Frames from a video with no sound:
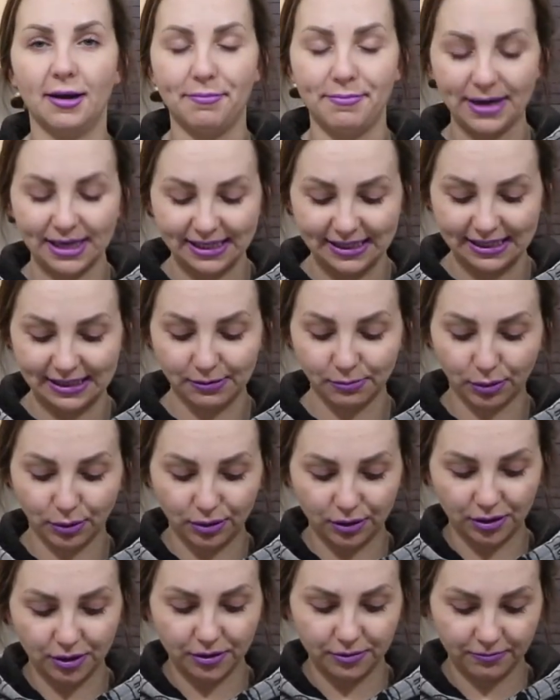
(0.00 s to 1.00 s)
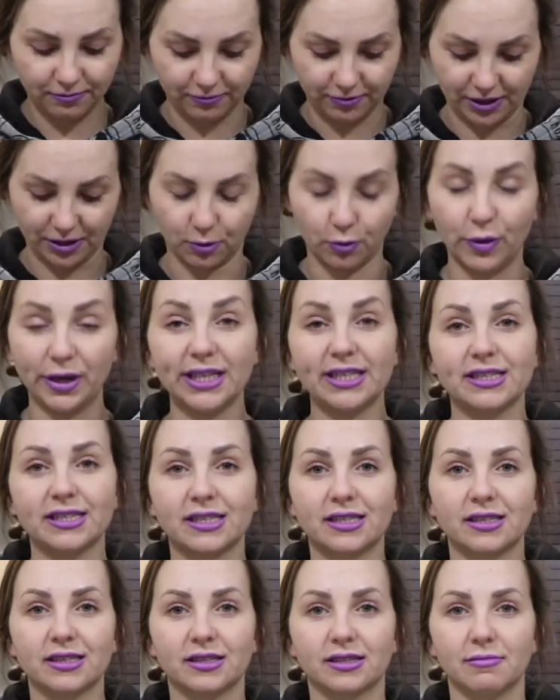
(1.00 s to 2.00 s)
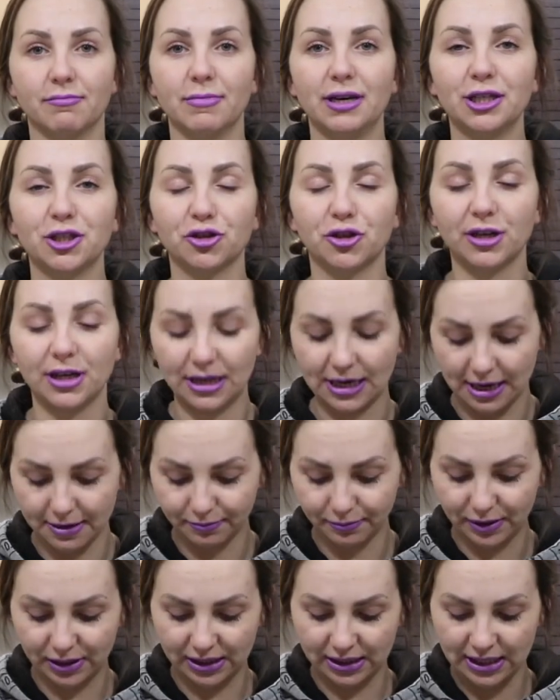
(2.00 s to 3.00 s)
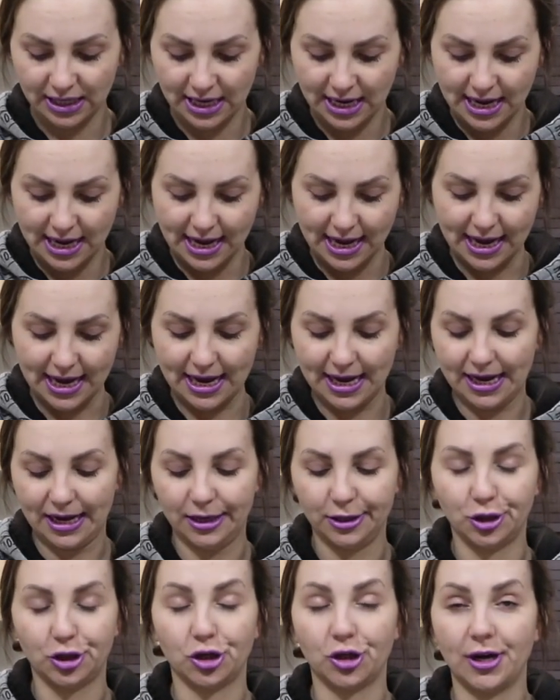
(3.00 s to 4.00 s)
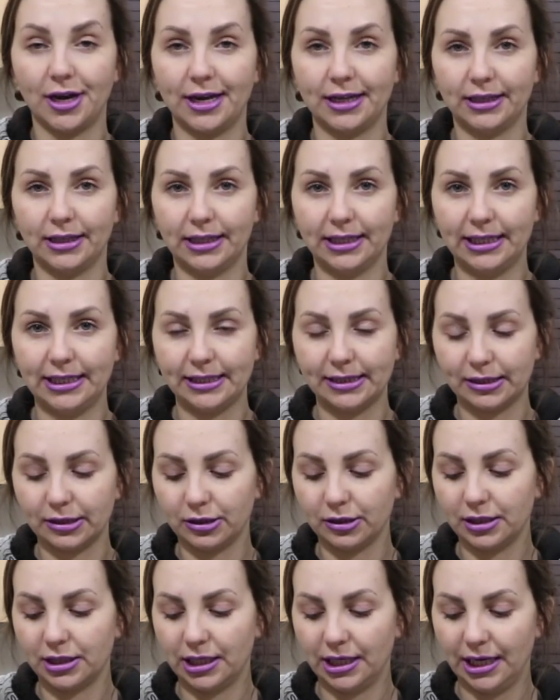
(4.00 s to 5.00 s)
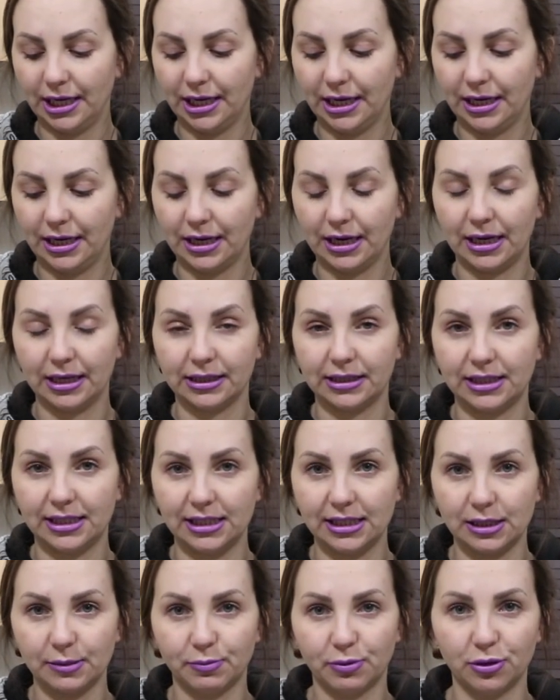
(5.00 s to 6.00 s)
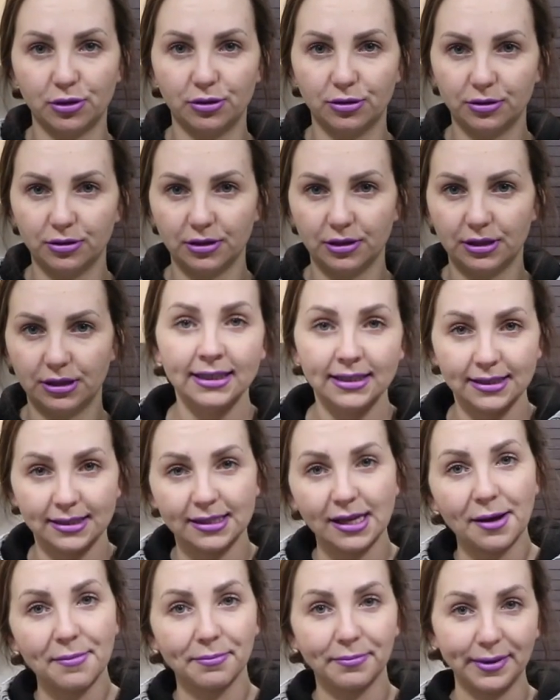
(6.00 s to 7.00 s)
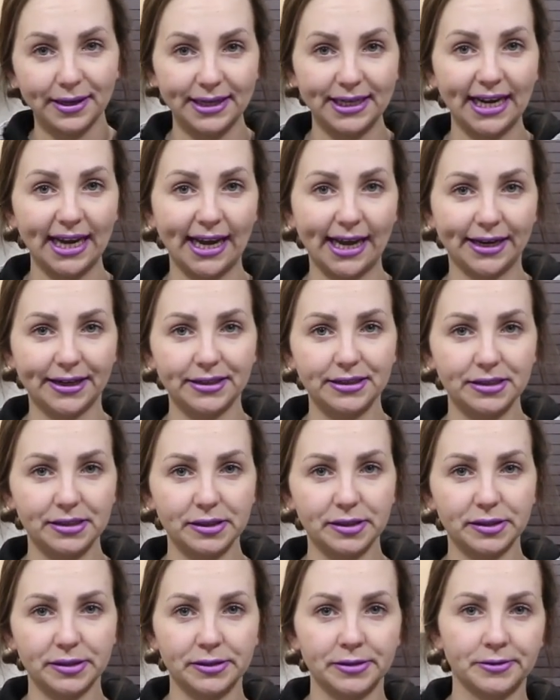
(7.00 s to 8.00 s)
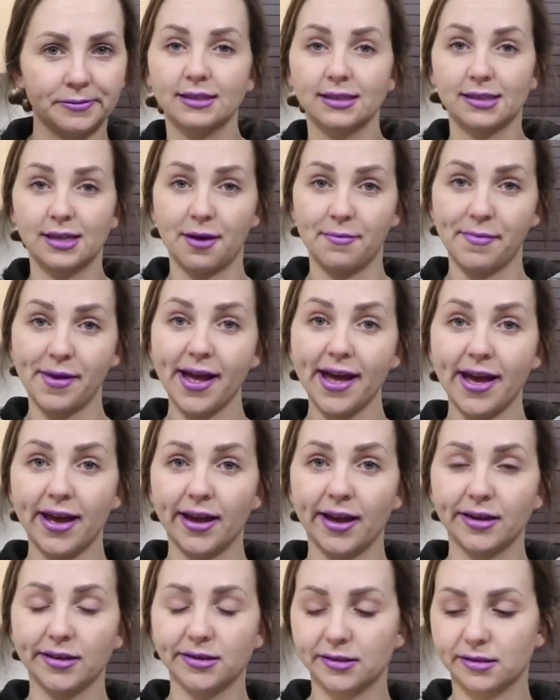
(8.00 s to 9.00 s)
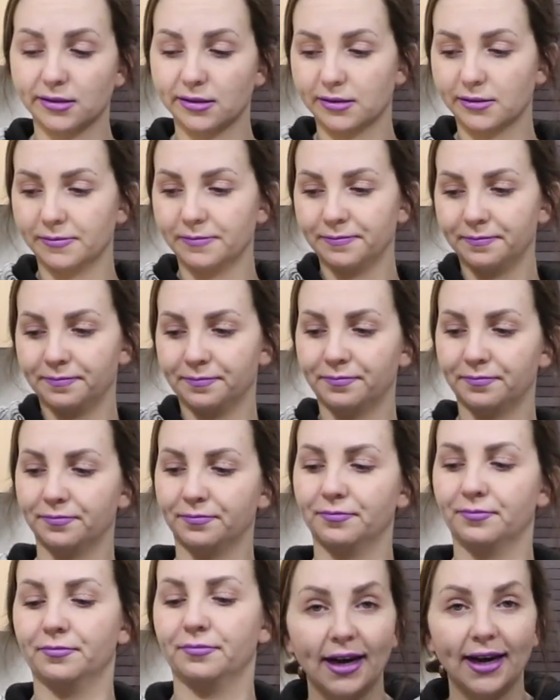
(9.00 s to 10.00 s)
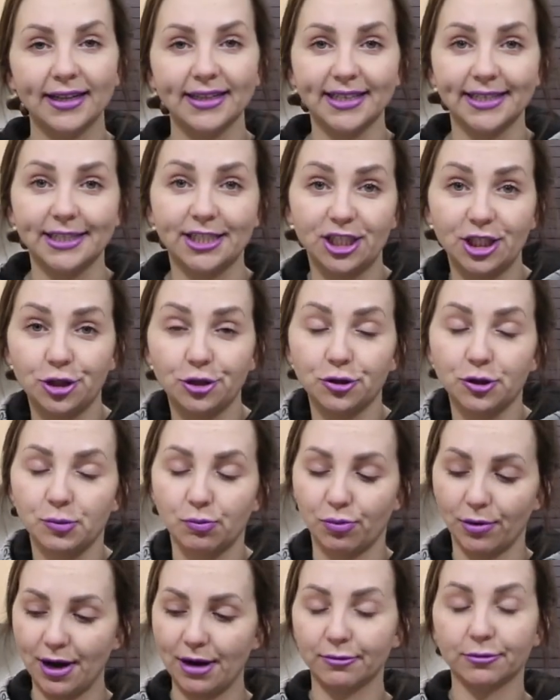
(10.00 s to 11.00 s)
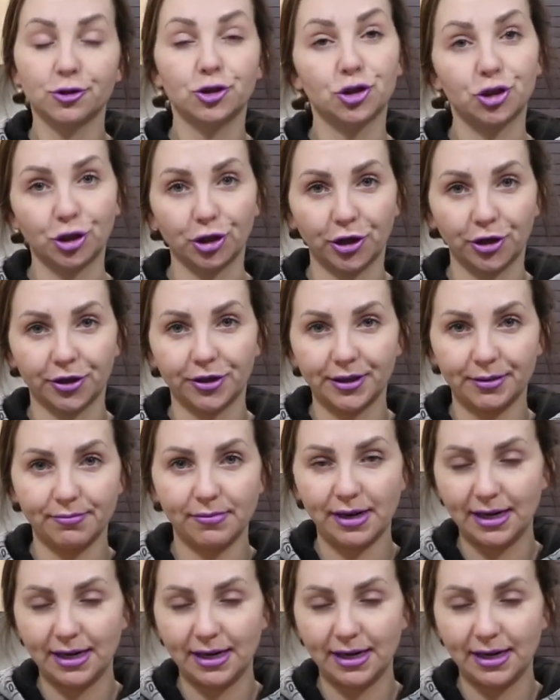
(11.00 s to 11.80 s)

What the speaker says: a mixing bowl with a whisk, some measuring cups, and you're at least gonna need a teaspoon, some bananas, some eggs. I like to use brown sugar in